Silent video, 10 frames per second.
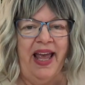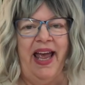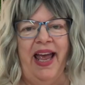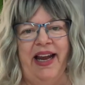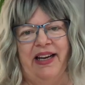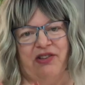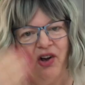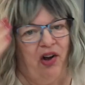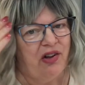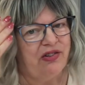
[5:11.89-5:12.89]
and it's
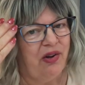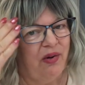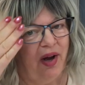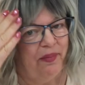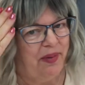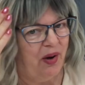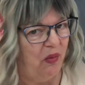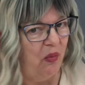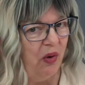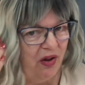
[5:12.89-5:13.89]
also
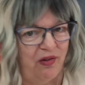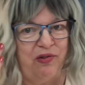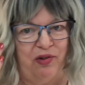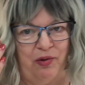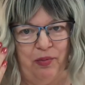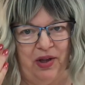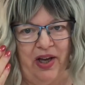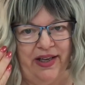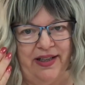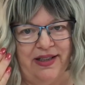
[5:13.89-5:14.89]
about willful
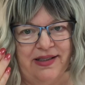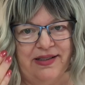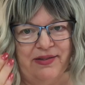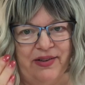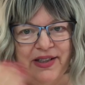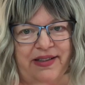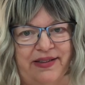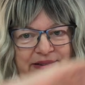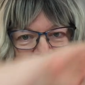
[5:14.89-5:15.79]
blindness, right?